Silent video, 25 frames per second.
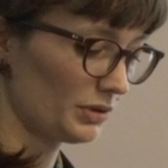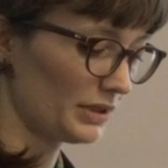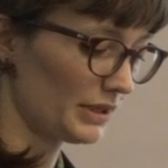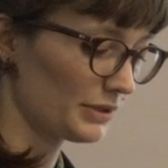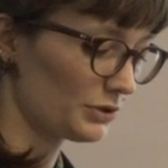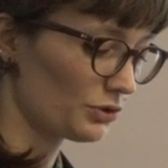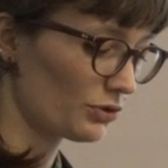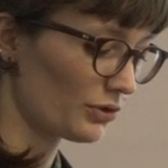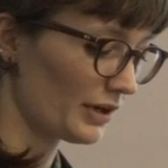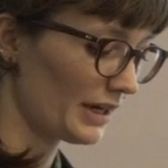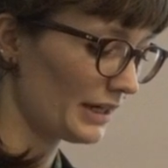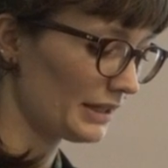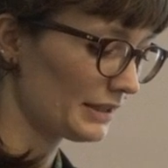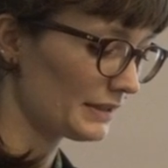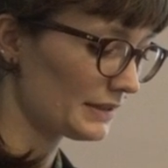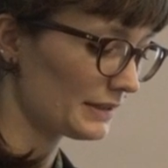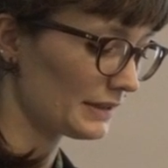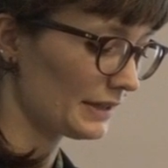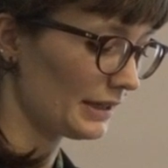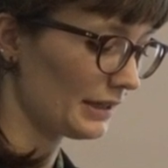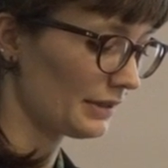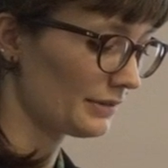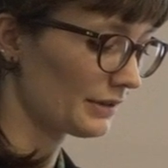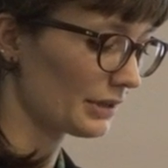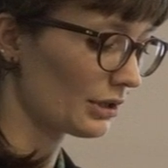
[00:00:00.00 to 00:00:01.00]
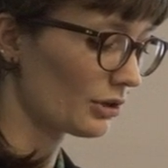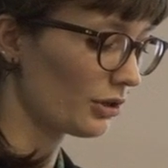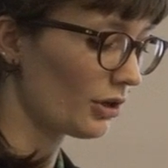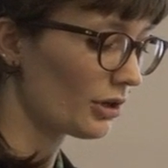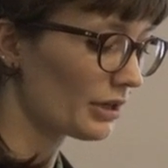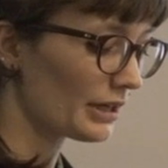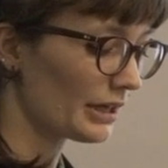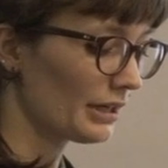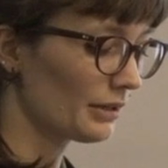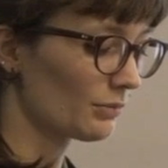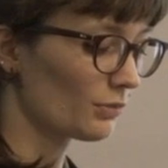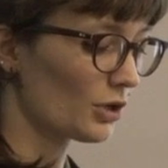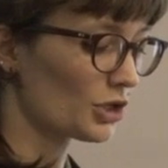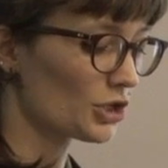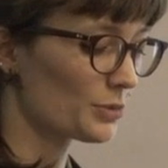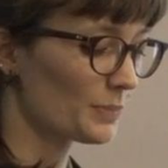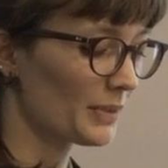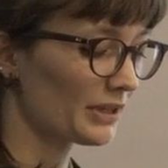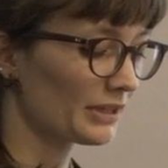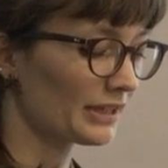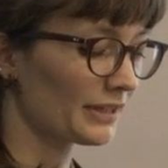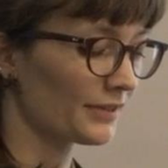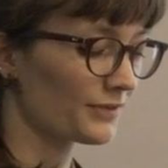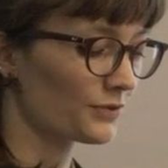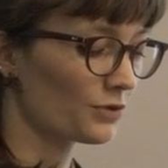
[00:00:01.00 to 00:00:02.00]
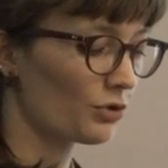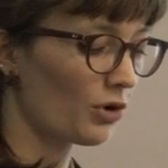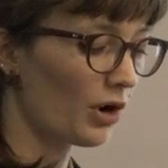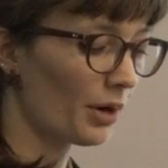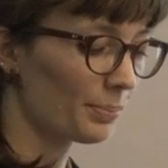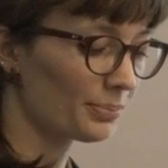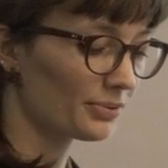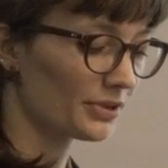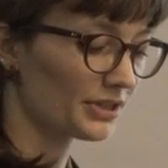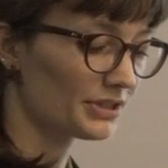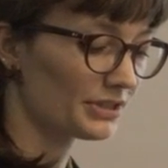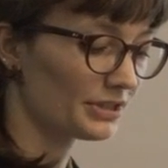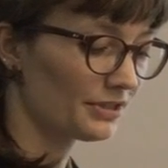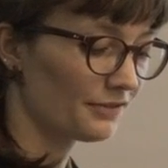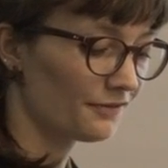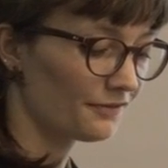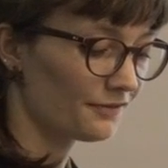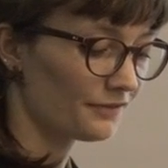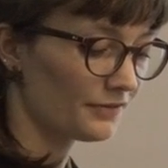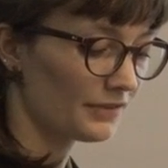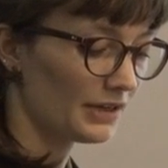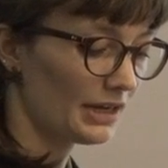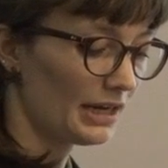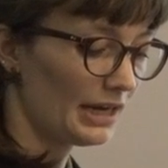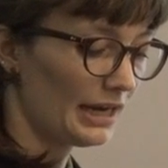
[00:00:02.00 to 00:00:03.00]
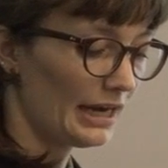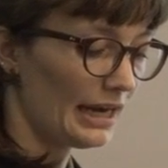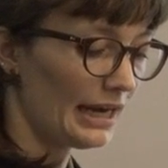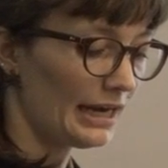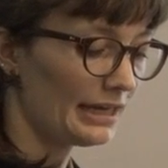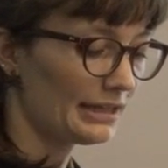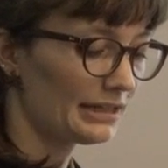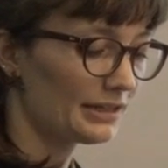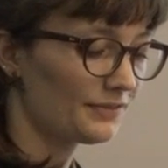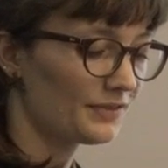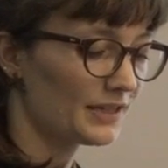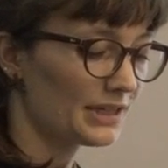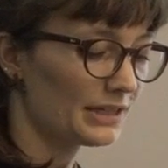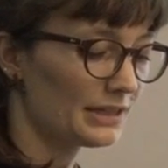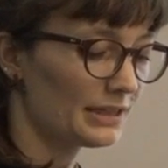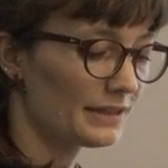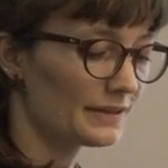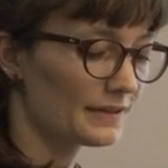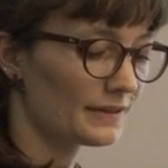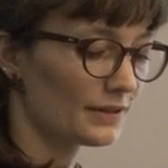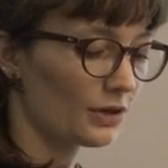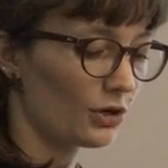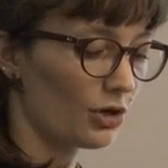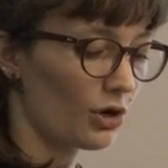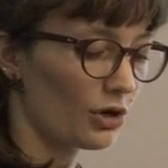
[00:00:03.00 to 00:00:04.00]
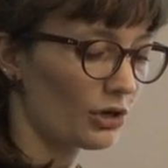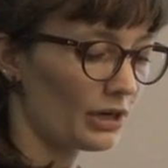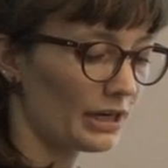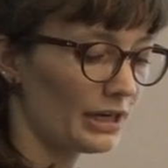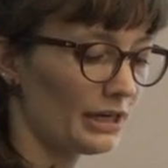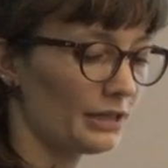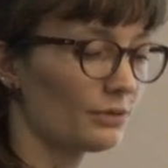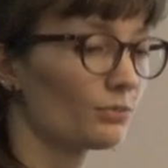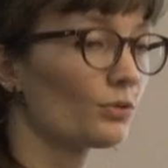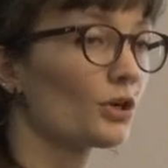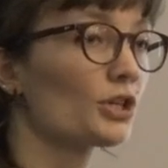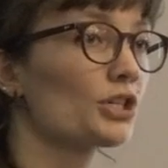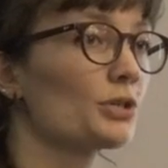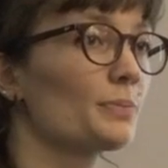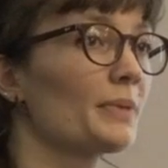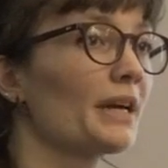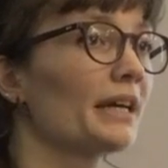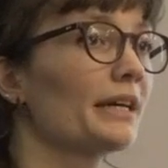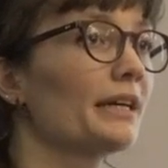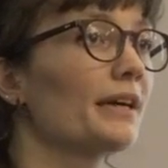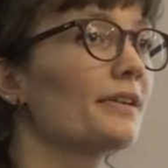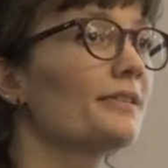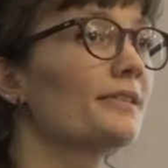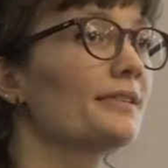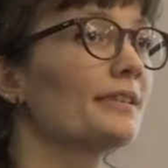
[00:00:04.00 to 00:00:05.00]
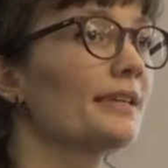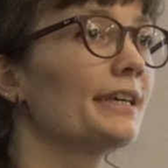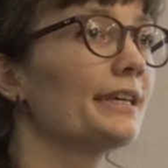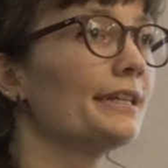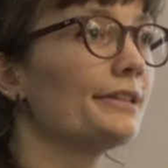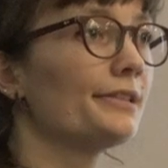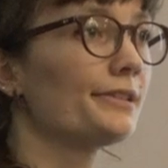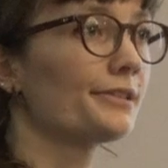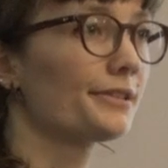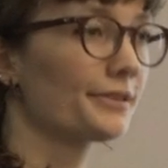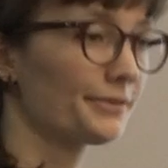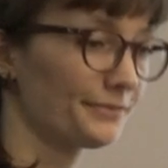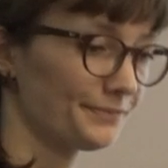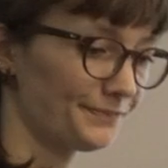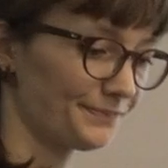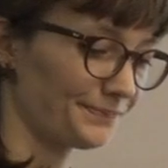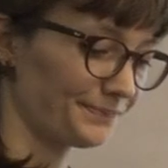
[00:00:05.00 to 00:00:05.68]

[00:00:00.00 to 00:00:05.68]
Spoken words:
the trade and the Clock and Watchmakers Cooperative and the Viennese Clock and Watchmakers Guild.